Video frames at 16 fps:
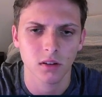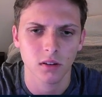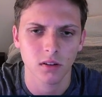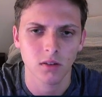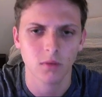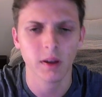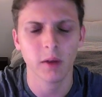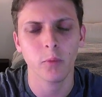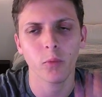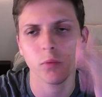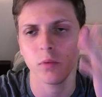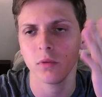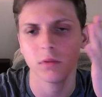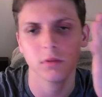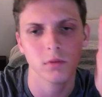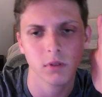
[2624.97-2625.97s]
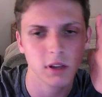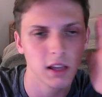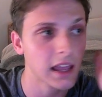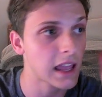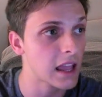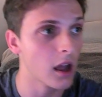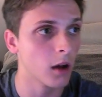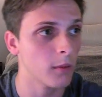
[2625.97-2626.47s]
Hey,
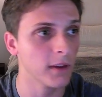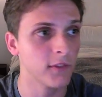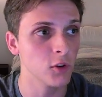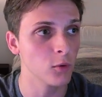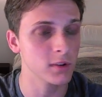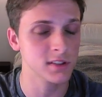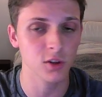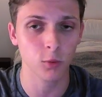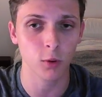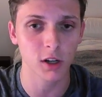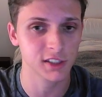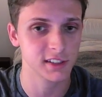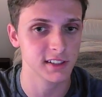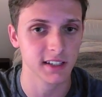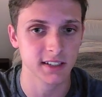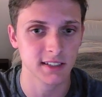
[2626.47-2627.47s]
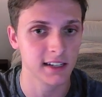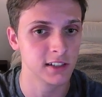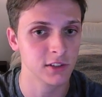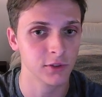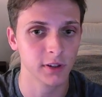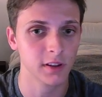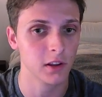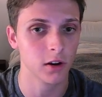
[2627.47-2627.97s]
if you're still watching this and
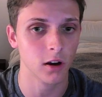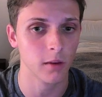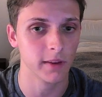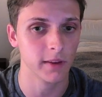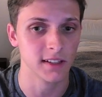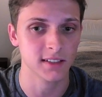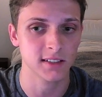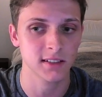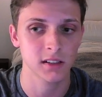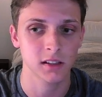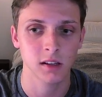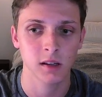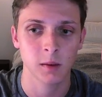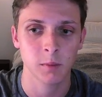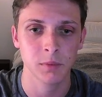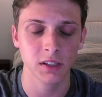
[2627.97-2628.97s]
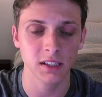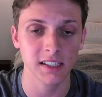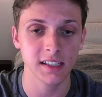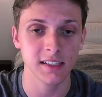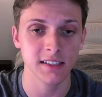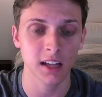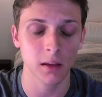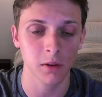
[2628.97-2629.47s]
you're in the comments,
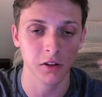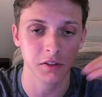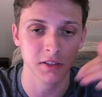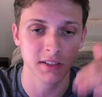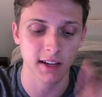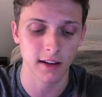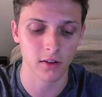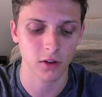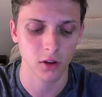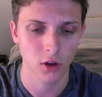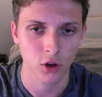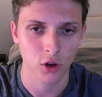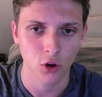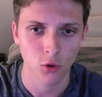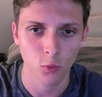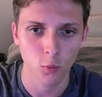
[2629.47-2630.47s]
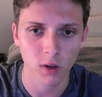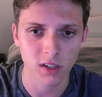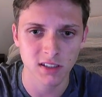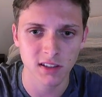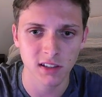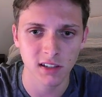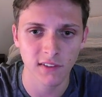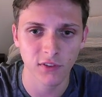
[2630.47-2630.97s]
please help me understand what's
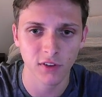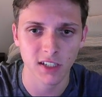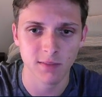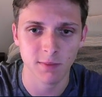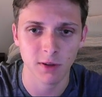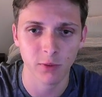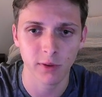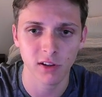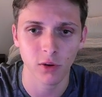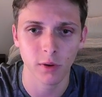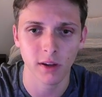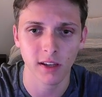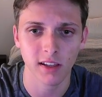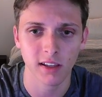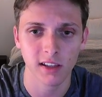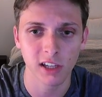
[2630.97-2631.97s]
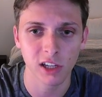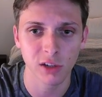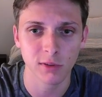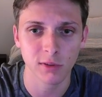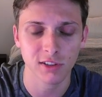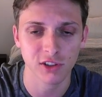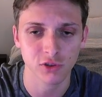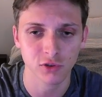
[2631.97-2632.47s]
the difference between going here,
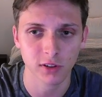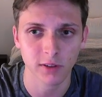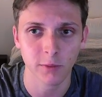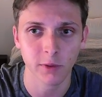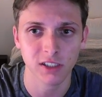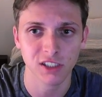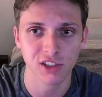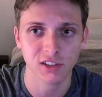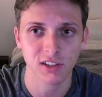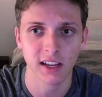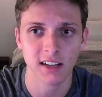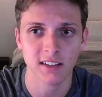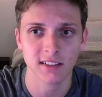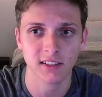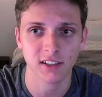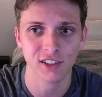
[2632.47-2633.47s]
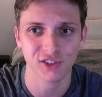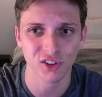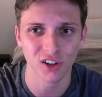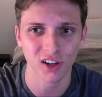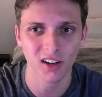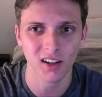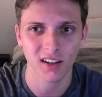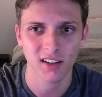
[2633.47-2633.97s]
which ends in a
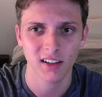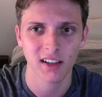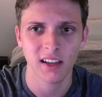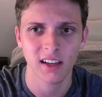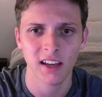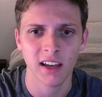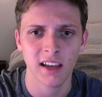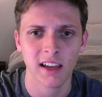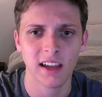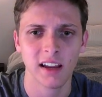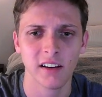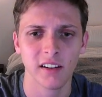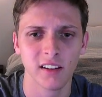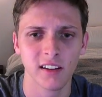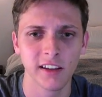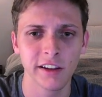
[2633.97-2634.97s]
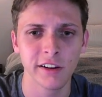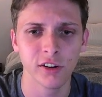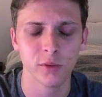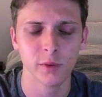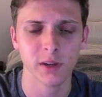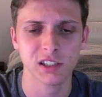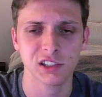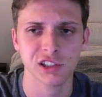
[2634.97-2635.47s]
draw, and here,
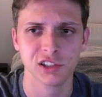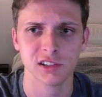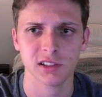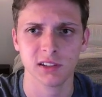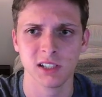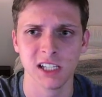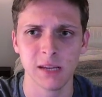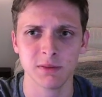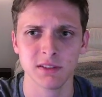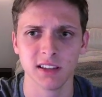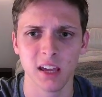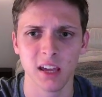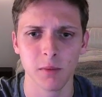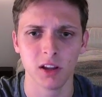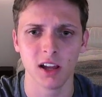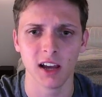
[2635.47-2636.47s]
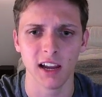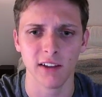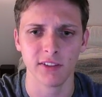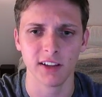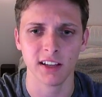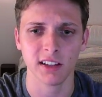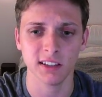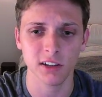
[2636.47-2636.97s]
which keeps the game alive.
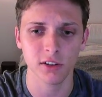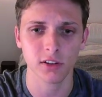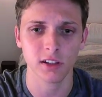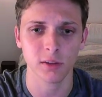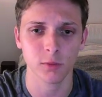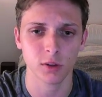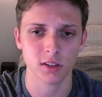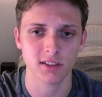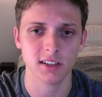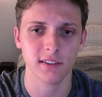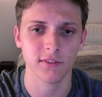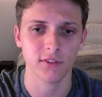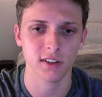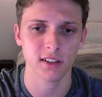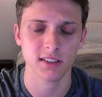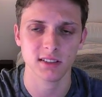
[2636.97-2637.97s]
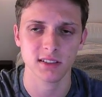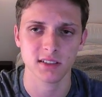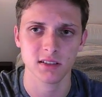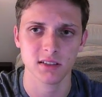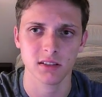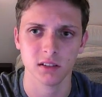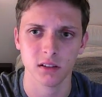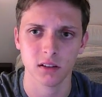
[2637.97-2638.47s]
Like, literally, what's the difference?
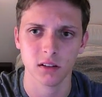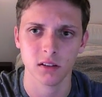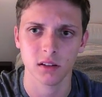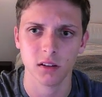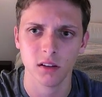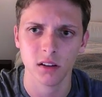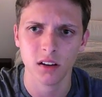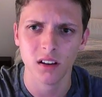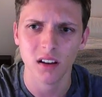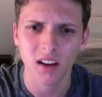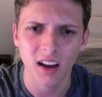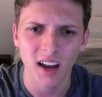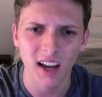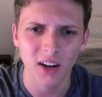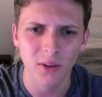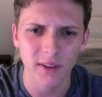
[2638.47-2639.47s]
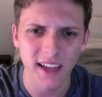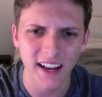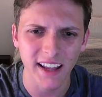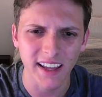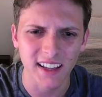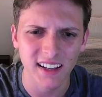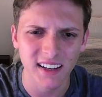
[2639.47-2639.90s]
I don't get it.